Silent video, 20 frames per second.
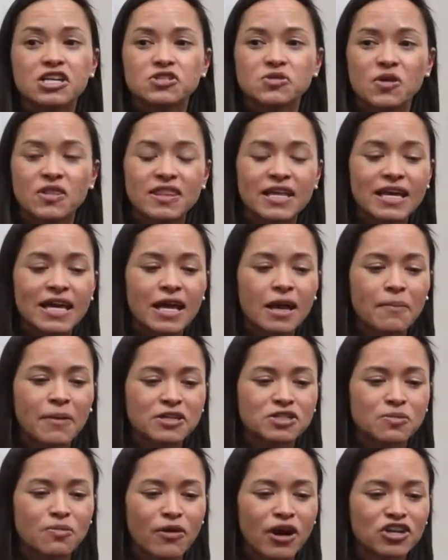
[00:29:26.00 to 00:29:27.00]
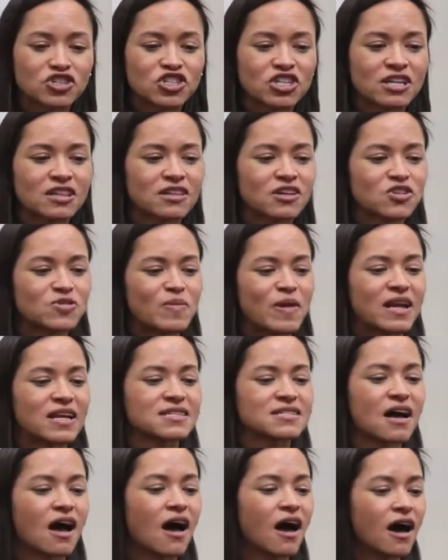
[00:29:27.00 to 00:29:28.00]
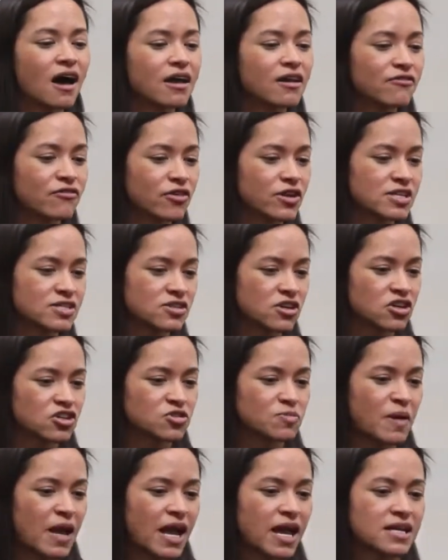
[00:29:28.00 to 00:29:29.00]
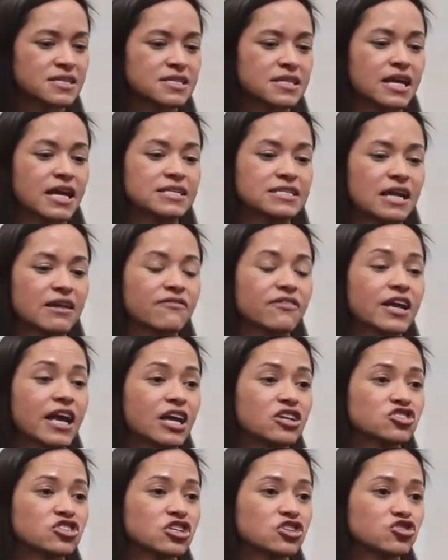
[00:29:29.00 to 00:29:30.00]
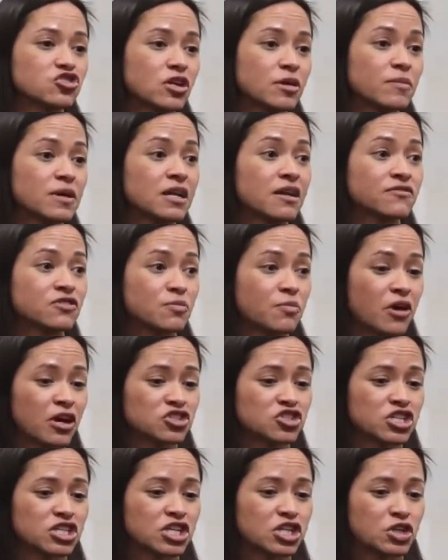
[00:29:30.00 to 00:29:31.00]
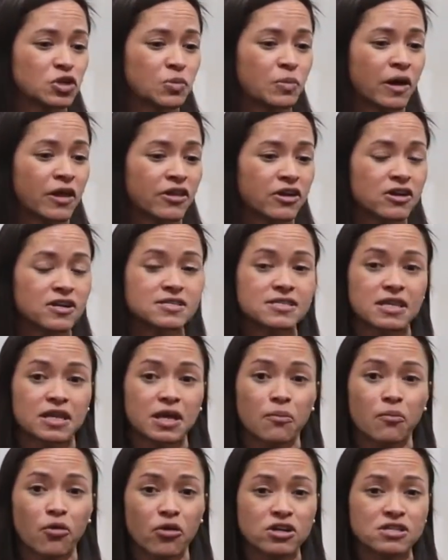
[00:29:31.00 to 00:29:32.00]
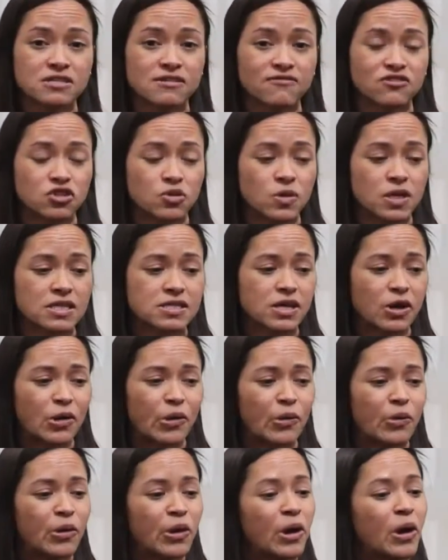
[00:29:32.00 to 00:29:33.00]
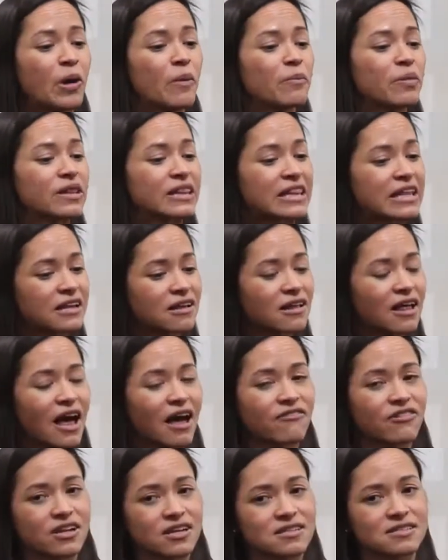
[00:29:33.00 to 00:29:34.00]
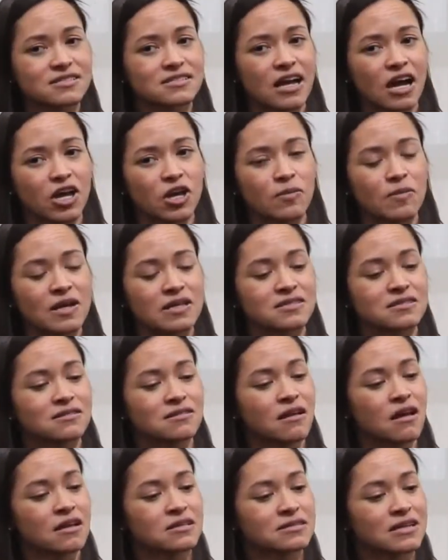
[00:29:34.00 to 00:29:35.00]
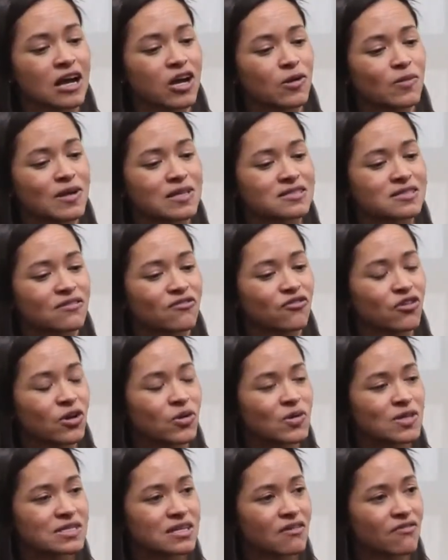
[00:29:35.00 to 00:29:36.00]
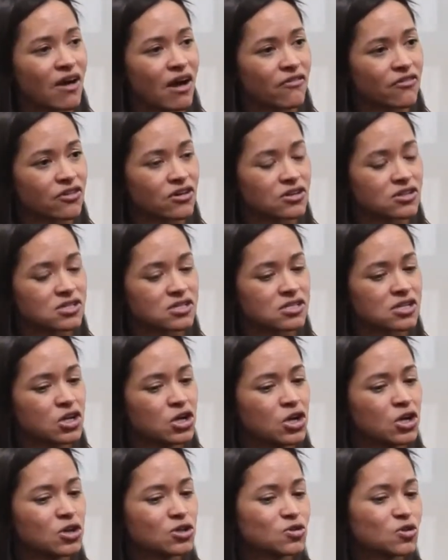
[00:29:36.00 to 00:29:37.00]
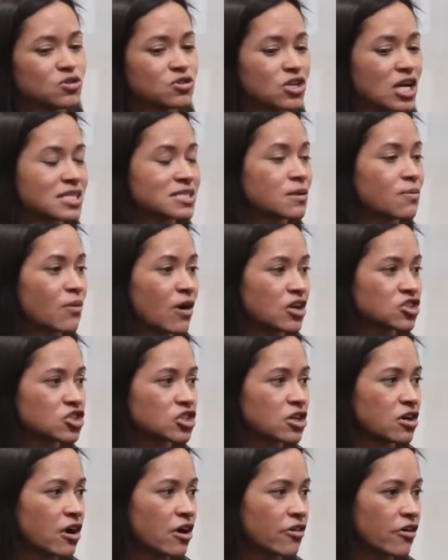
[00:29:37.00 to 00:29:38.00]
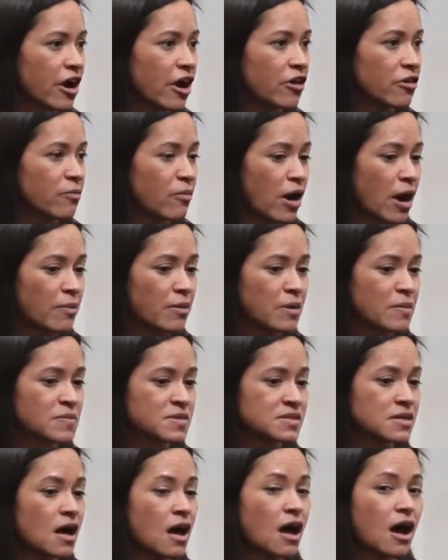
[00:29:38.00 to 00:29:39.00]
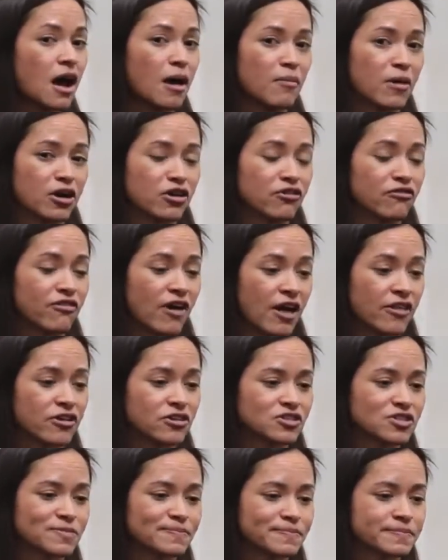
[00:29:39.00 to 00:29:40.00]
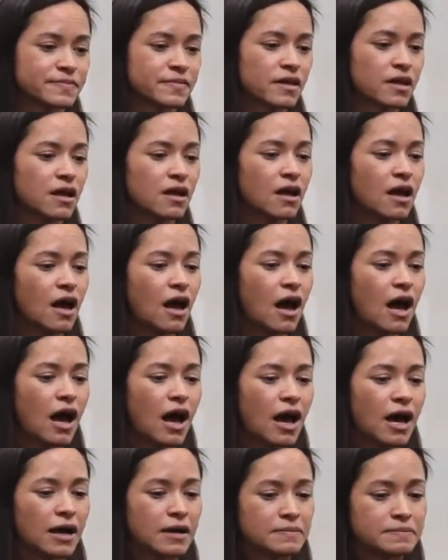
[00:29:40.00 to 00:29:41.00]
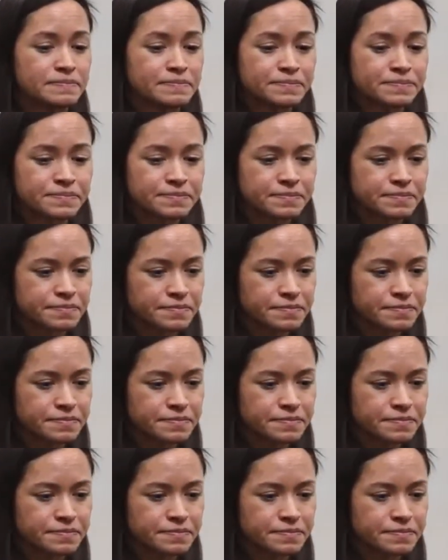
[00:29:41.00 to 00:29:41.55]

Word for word: So, in thinking about depression, there's been a ton of research paid to the identification and treatment of depression in new mothers and the importance of doing so, but little evidence documents, documents the frequency of efforts to address depression or other health problems among new fathers. Um,